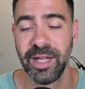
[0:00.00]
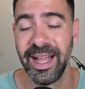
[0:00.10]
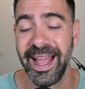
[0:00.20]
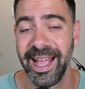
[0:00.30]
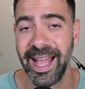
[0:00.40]

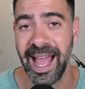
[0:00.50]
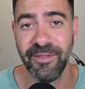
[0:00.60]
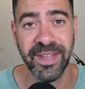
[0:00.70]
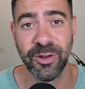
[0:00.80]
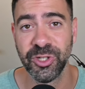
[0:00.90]

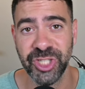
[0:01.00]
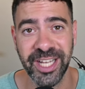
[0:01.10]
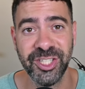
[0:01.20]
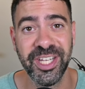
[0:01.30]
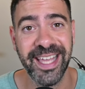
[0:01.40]
having or
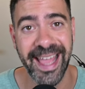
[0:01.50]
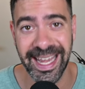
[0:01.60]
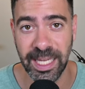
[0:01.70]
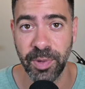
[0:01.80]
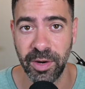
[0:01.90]
changing
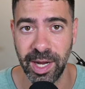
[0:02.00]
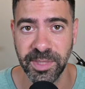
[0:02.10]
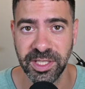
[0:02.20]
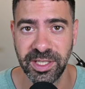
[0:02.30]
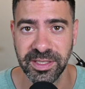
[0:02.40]
any
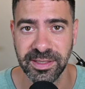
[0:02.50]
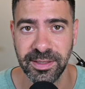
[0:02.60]
parameters.